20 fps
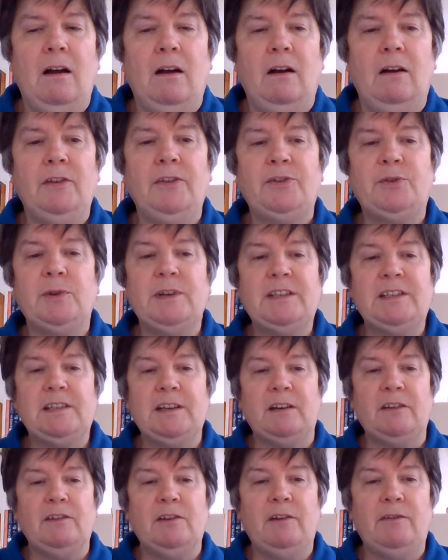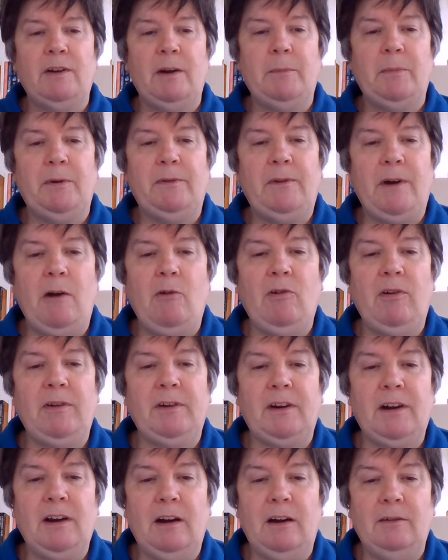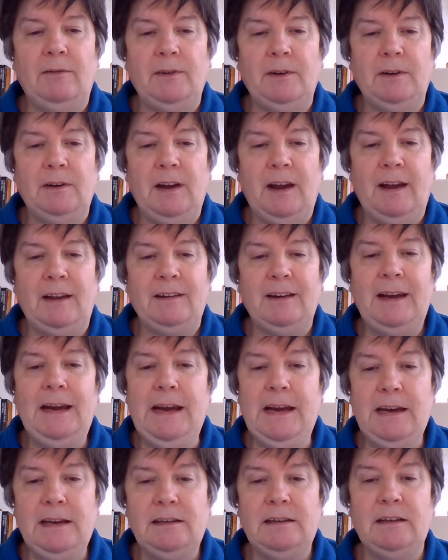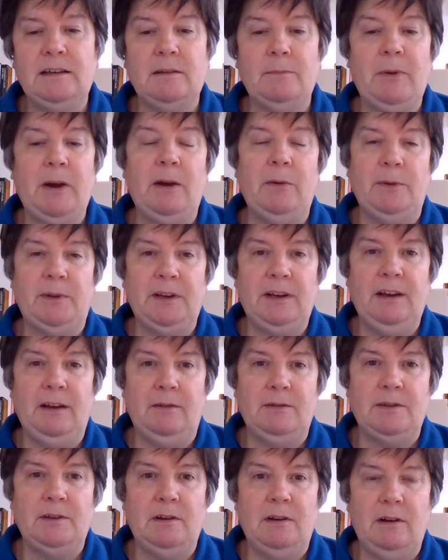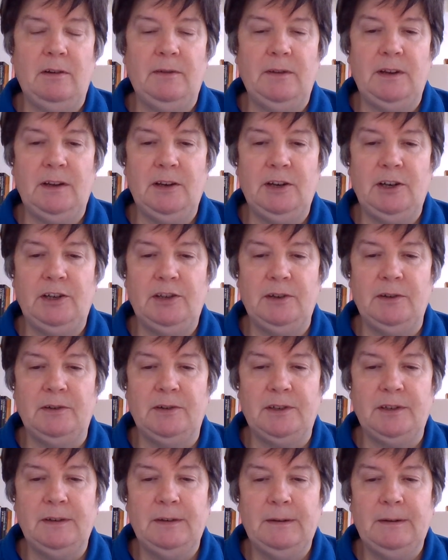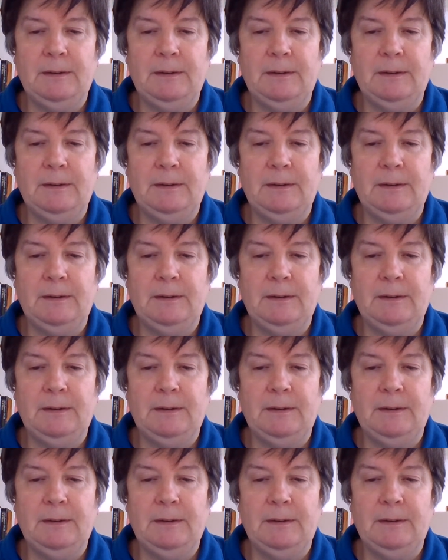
On the 26th of November, Farel and Calvin had a heated debate with the council over the issues.